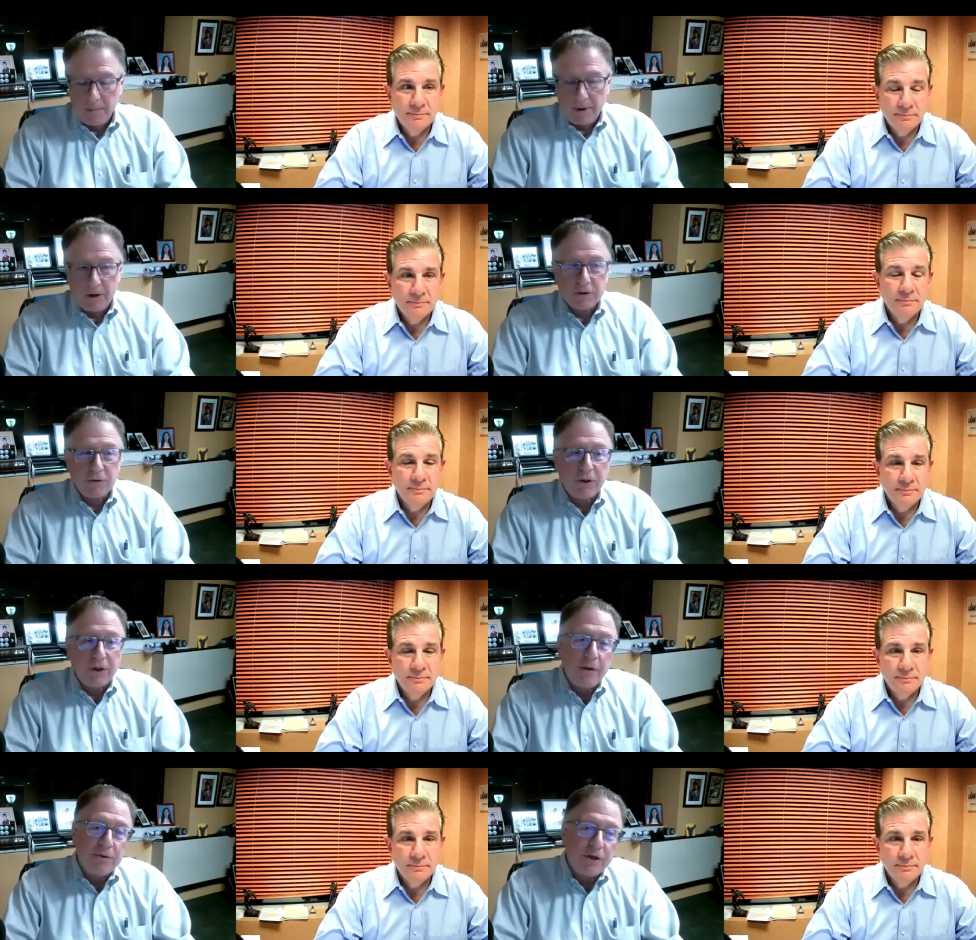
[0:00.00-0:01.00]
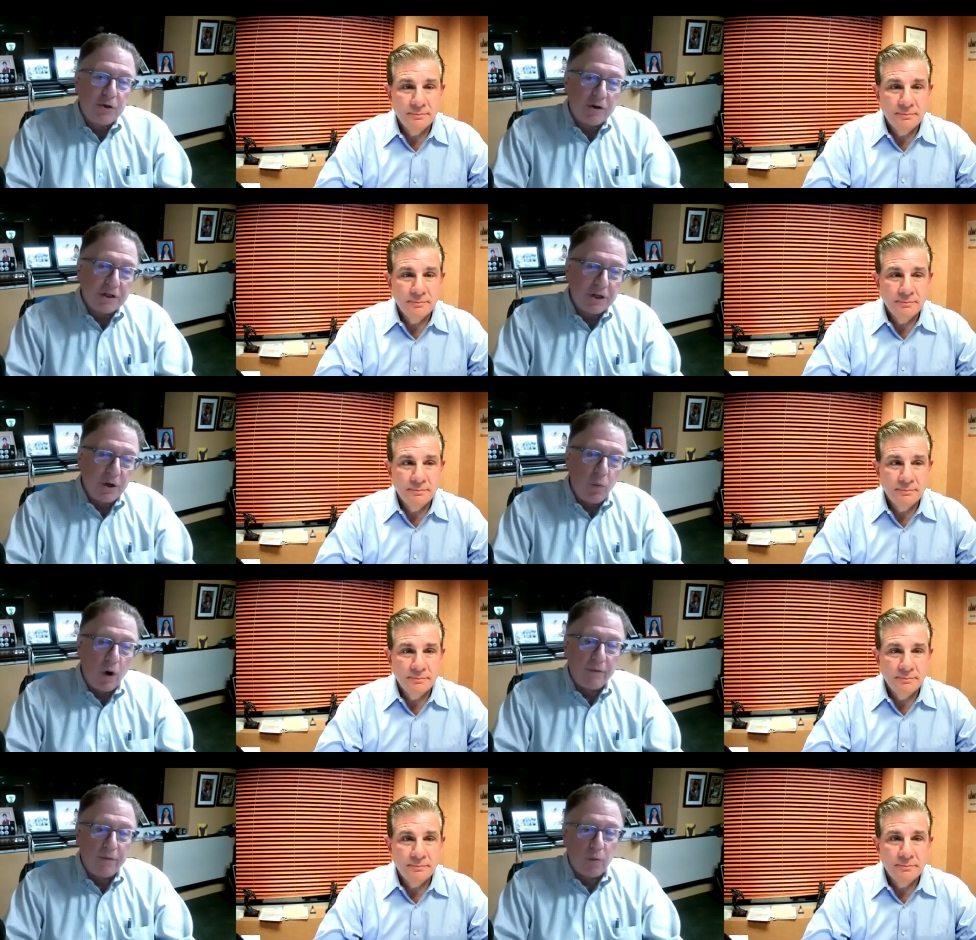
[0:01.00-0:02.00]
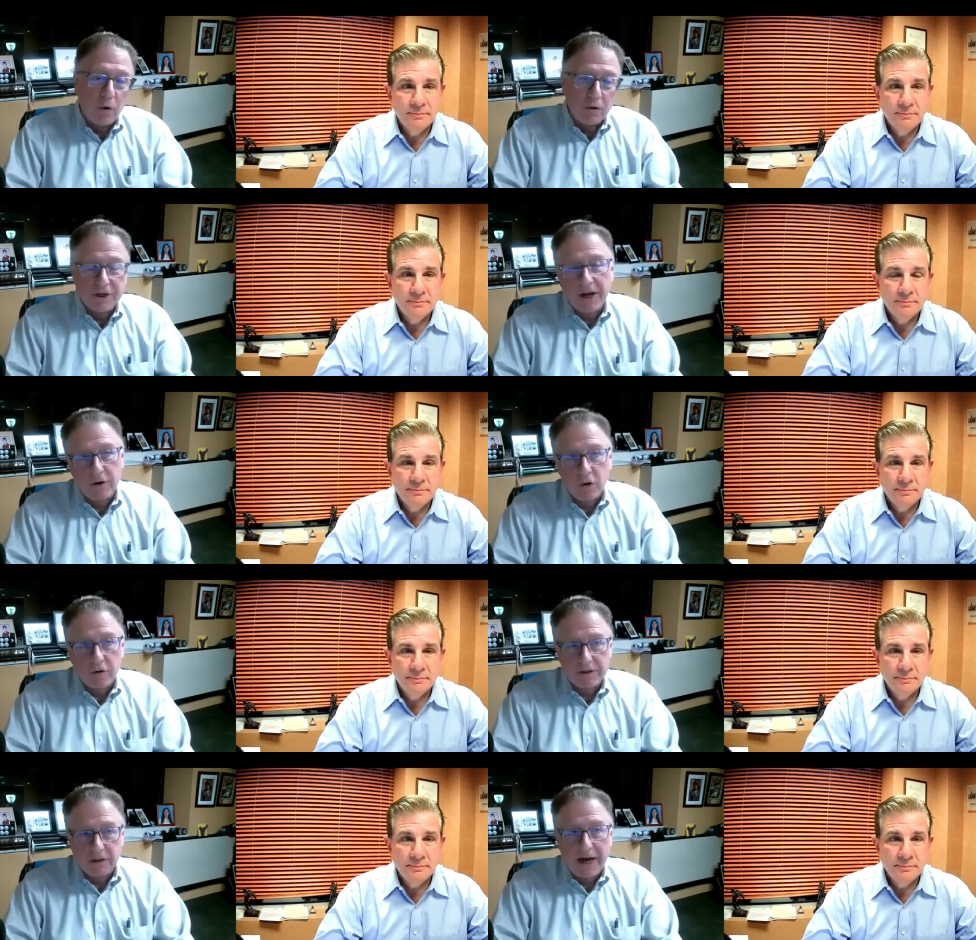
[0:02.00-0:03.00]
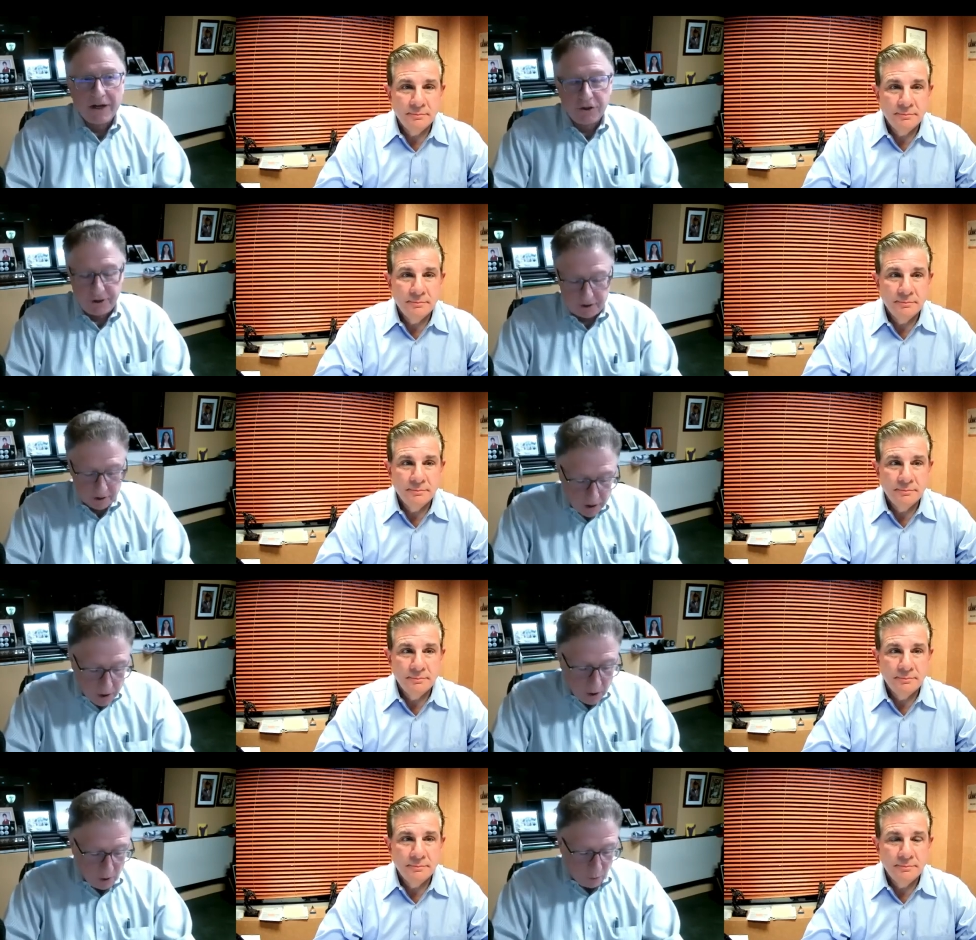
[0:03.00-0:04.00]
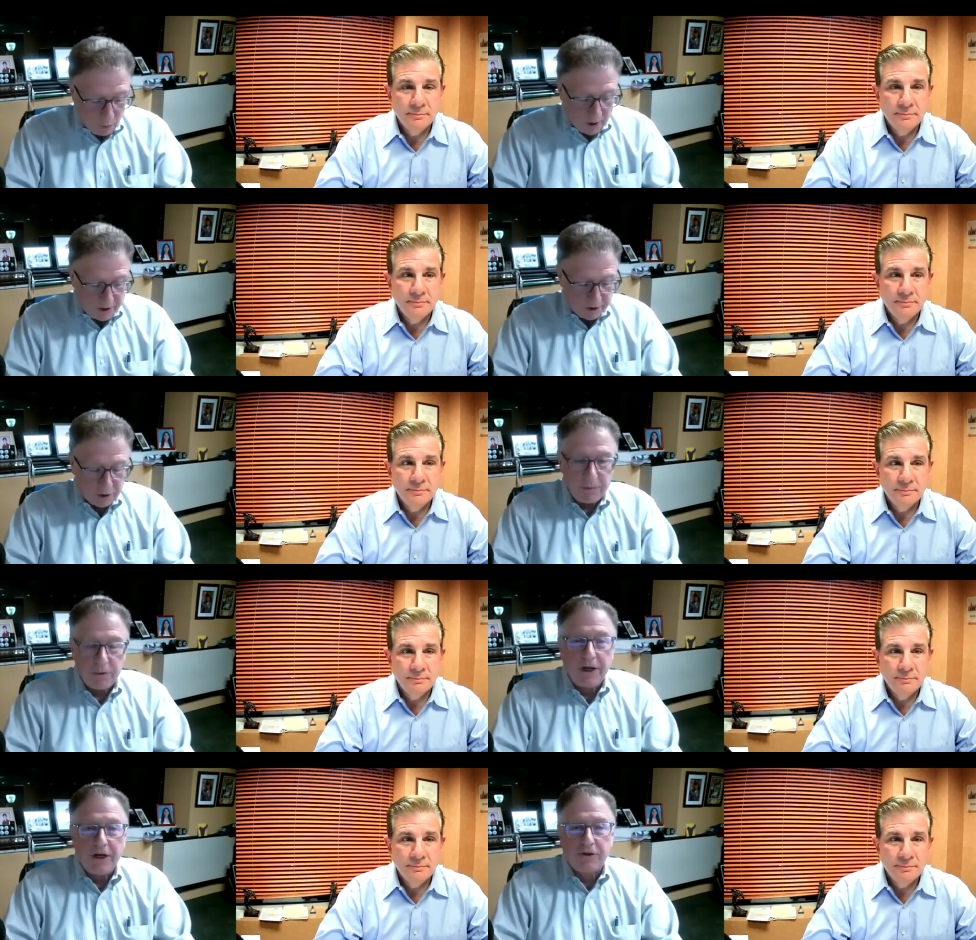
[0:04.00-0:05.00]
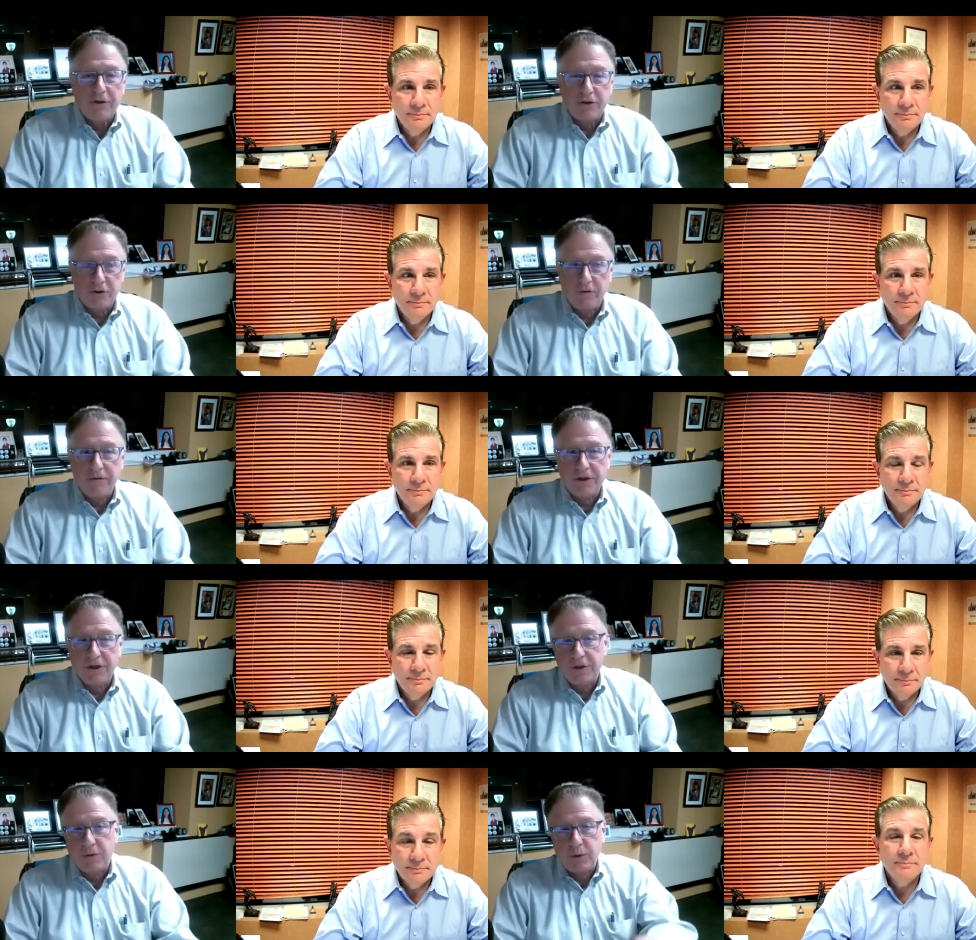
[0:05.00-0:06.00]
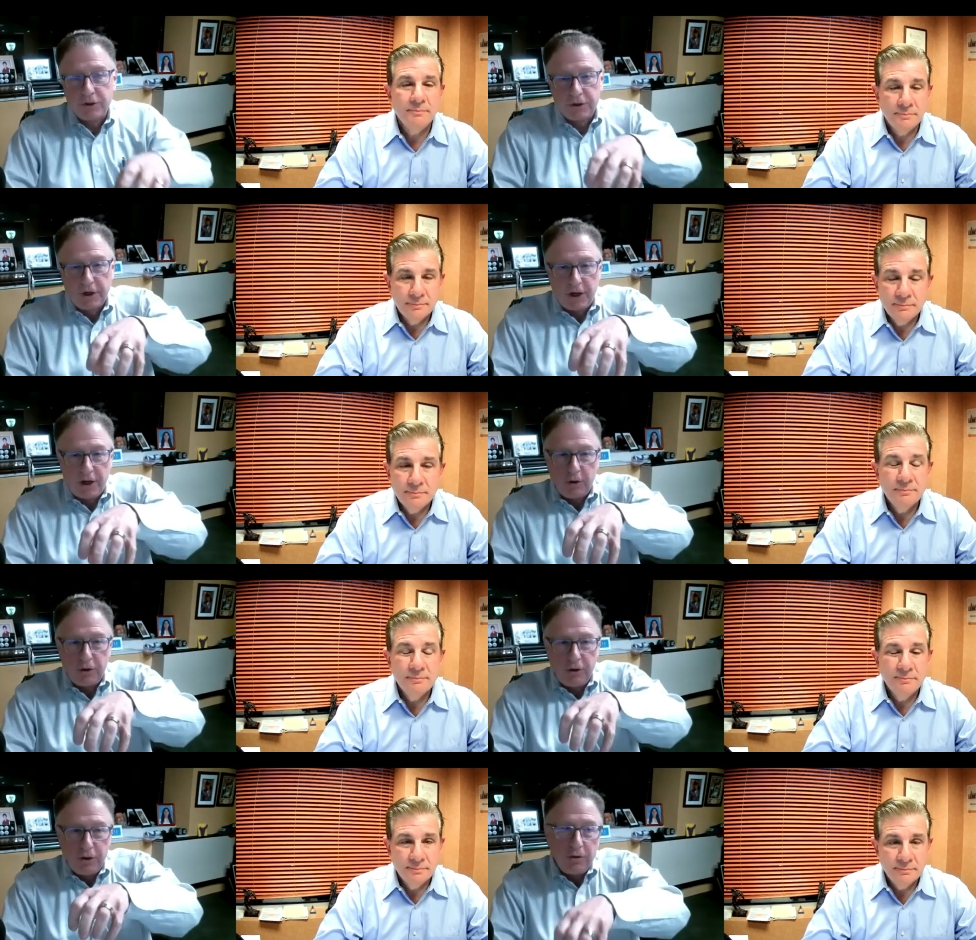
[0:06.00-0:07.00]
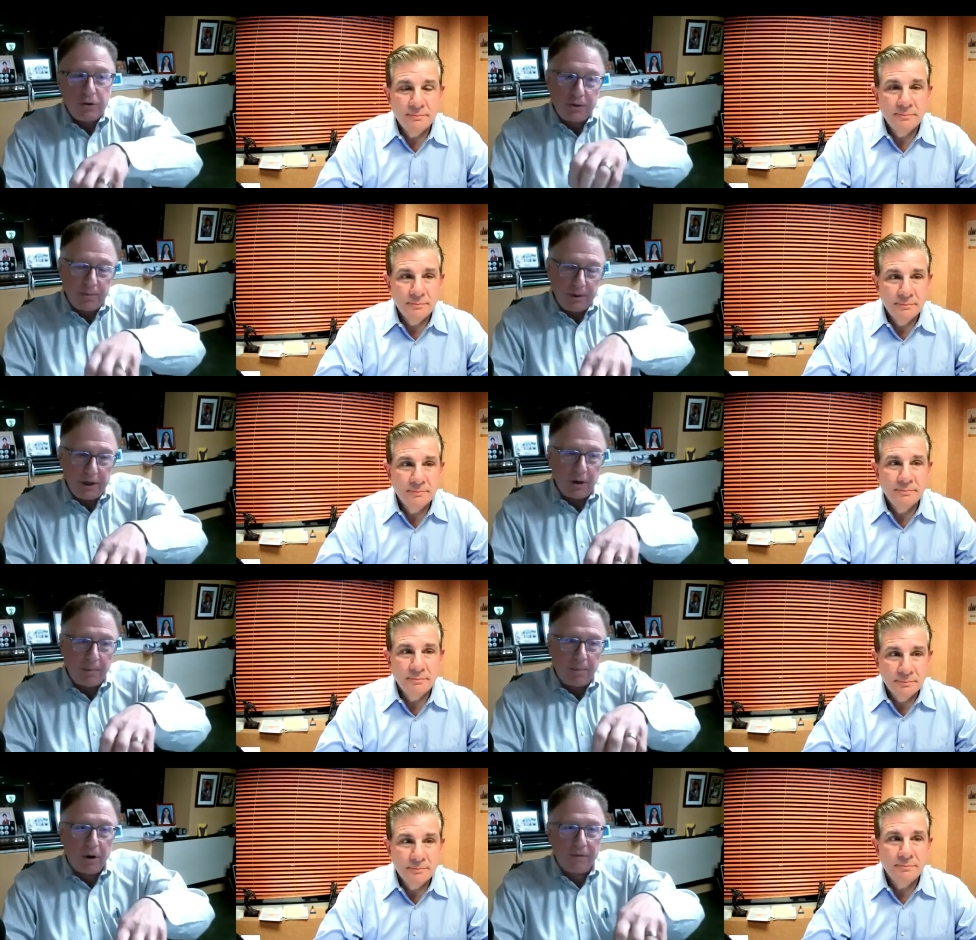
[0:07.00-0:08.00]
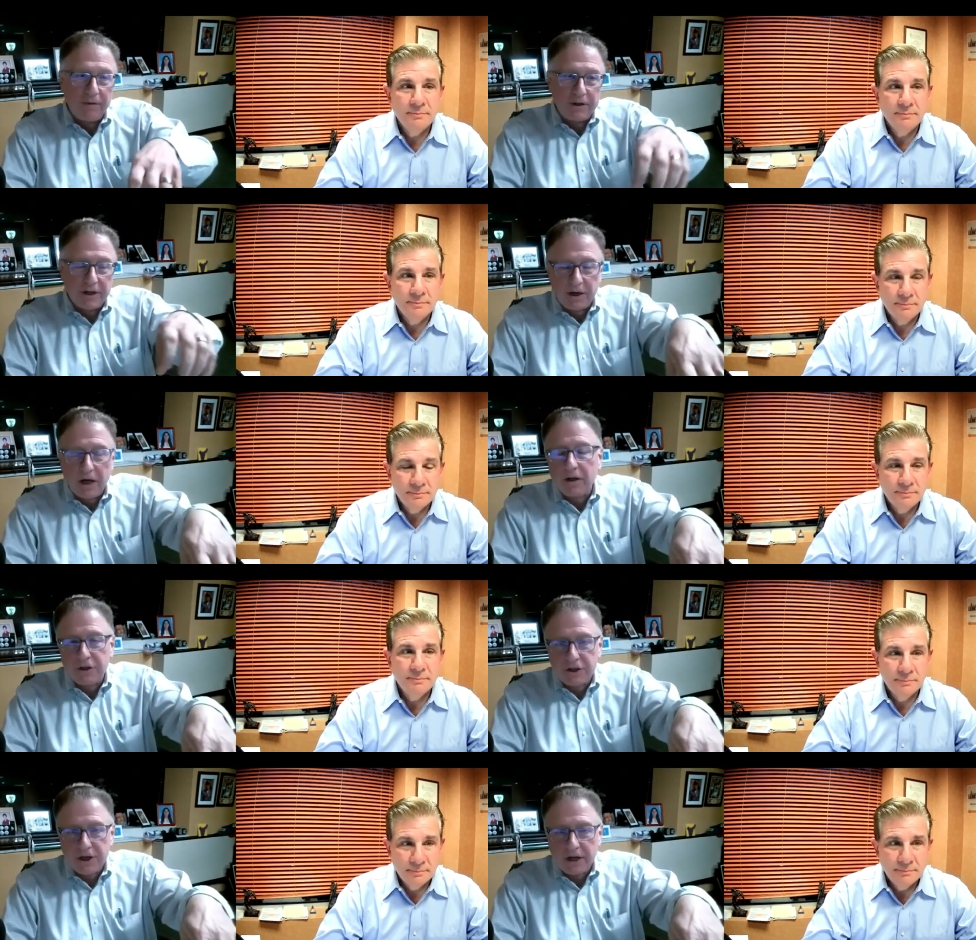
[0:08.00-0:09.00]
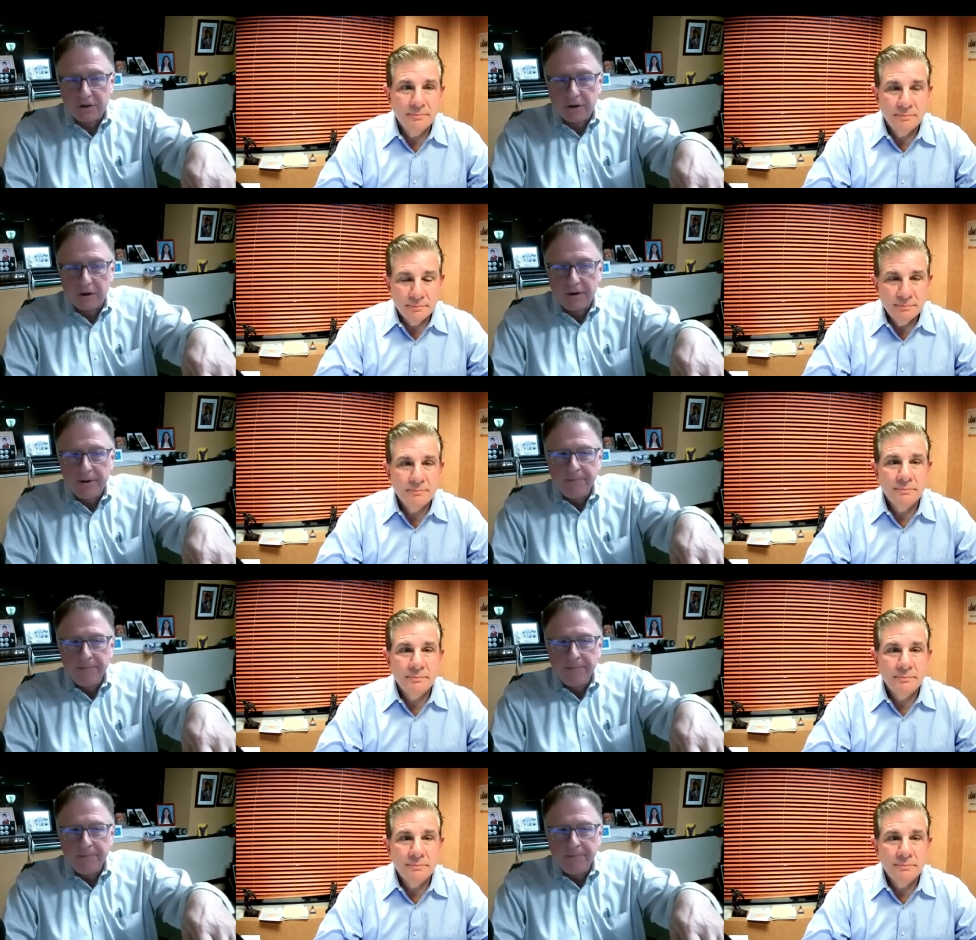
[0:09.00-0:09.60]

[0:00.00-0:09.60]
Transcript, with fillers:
Speaker 1: But I also think it was interesting. One of the worst categories last year was communication services, which used to be a part of the technology sector.